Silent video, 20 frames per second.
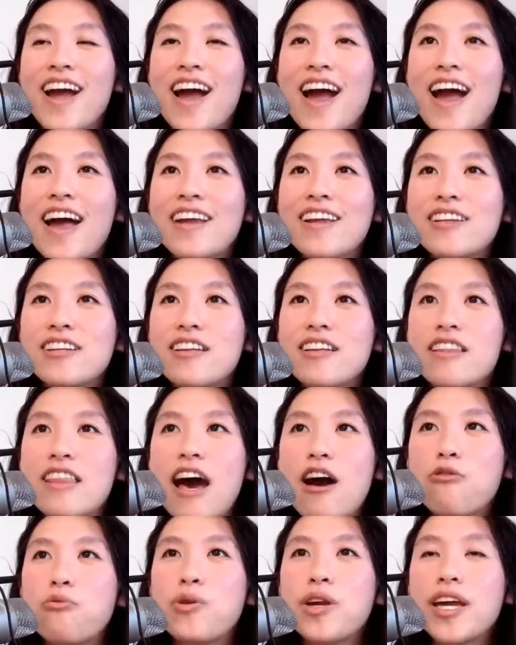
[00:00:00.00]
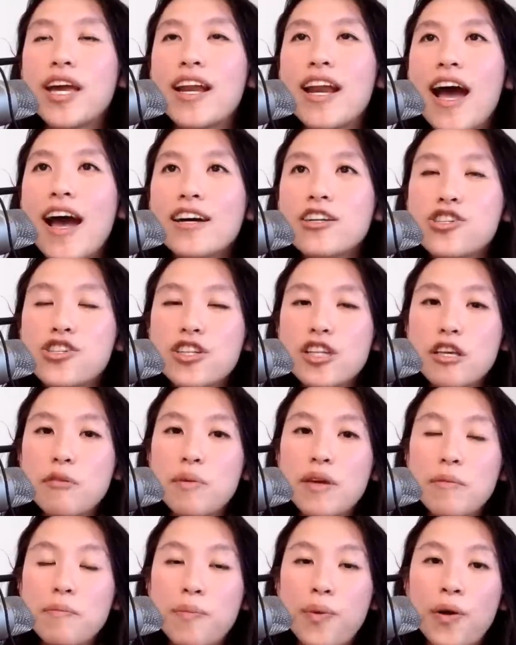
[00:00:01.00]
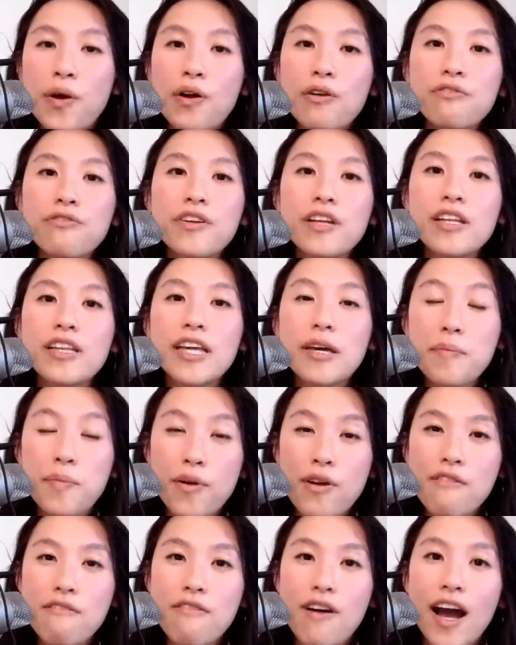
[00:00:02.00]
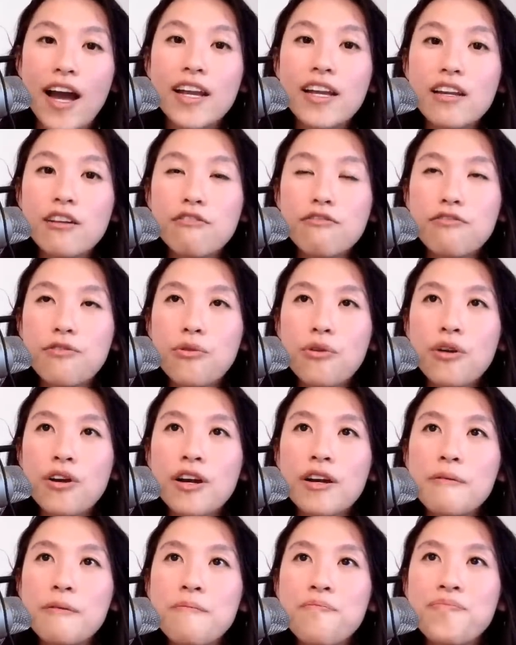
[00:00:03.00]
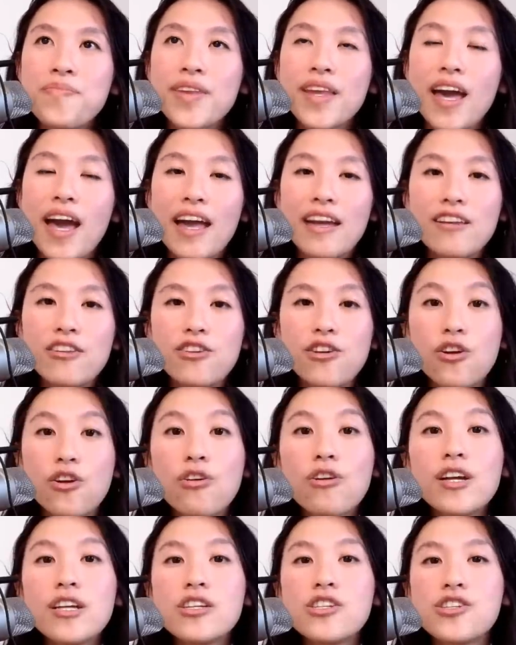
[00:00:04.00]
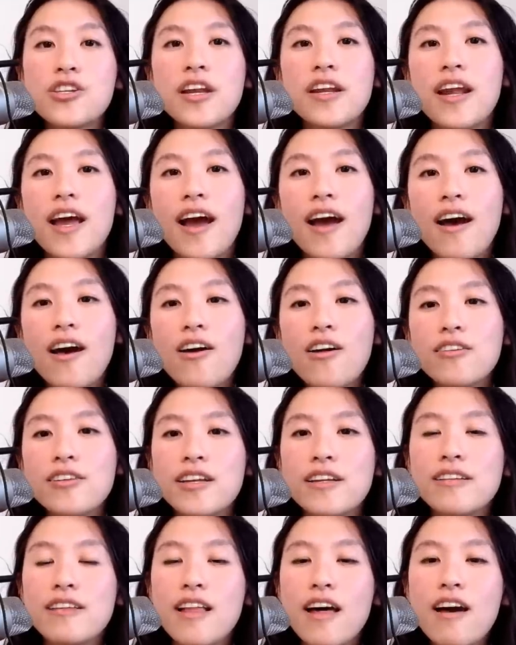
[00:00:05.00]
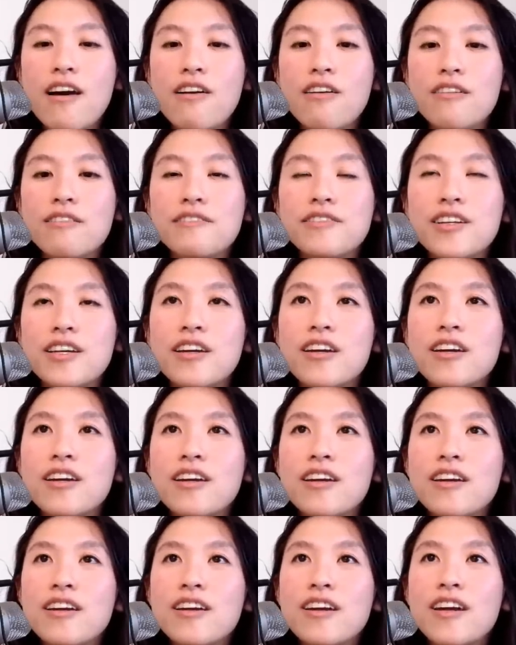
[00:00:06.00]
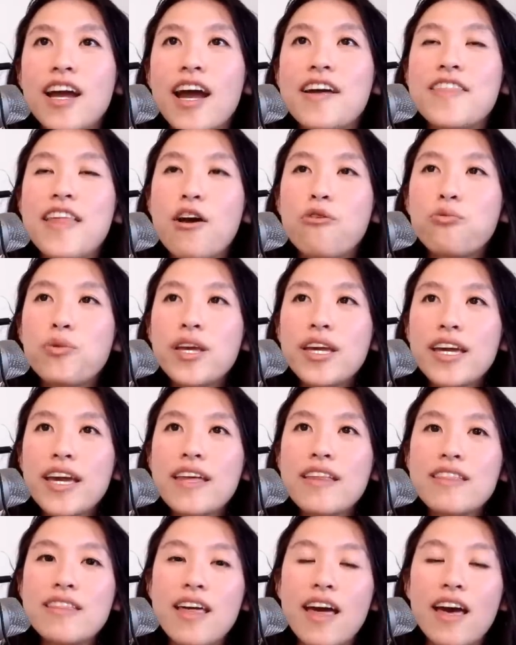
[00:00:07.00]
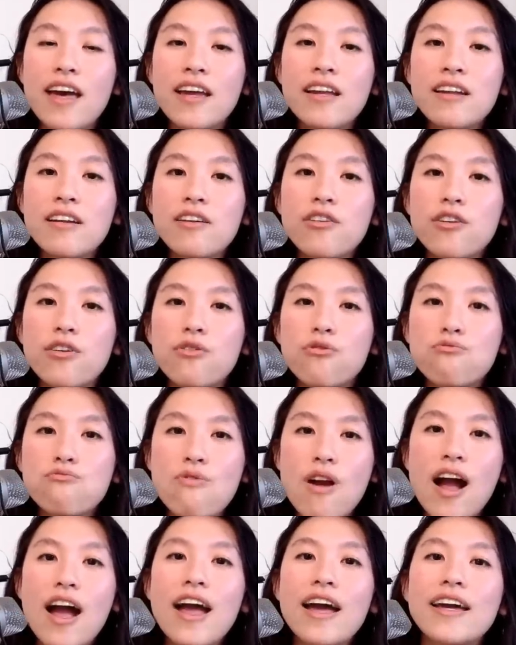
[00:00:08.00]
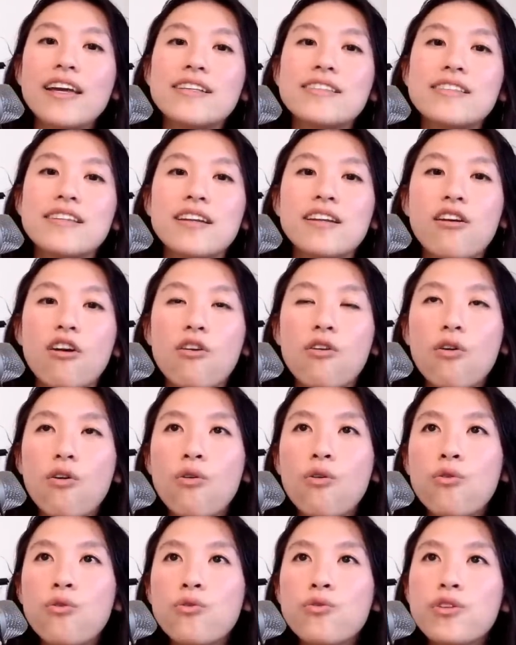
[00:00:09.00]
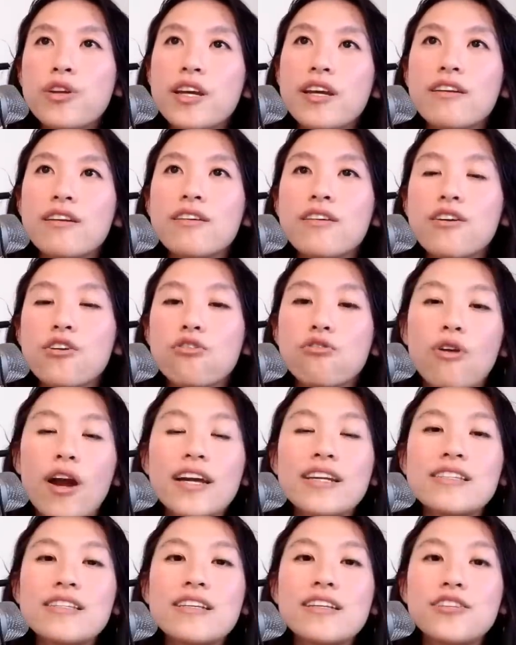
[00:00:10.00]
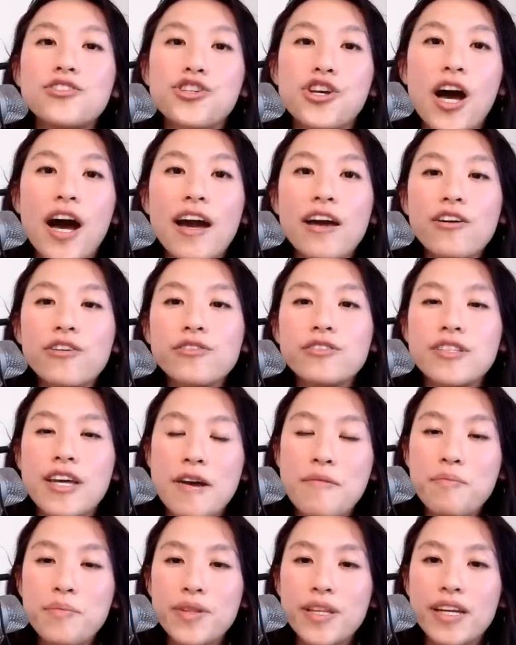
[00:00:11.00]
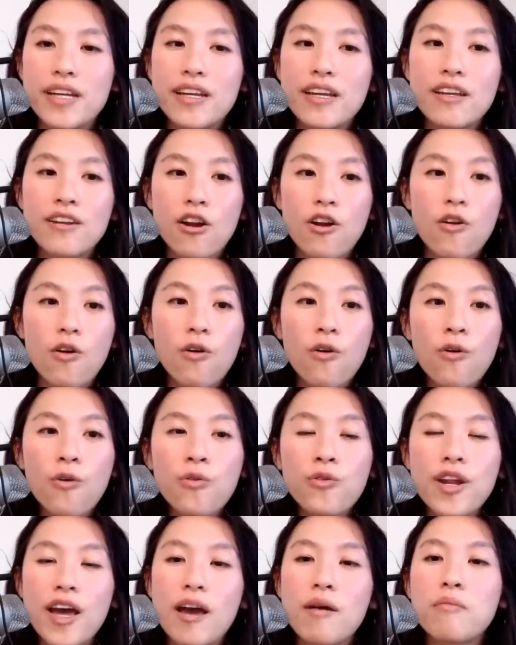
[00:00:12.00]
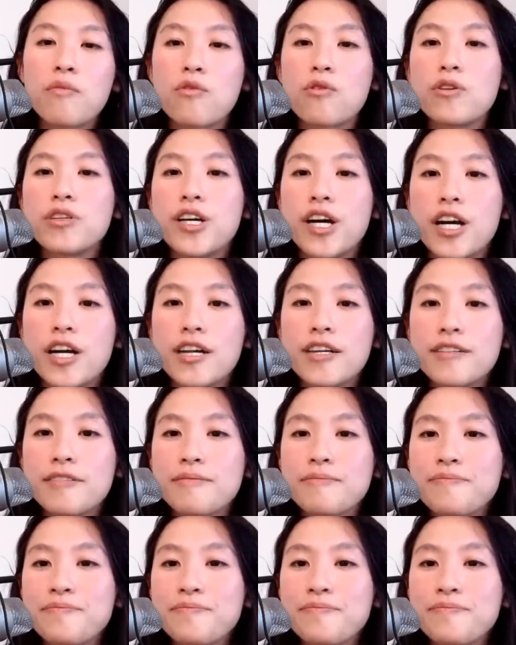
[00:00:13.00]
and that we can actually be perfectly provided for and nourished and held and loved, and that we can then rise in our own Christed child template in our own emerald heart.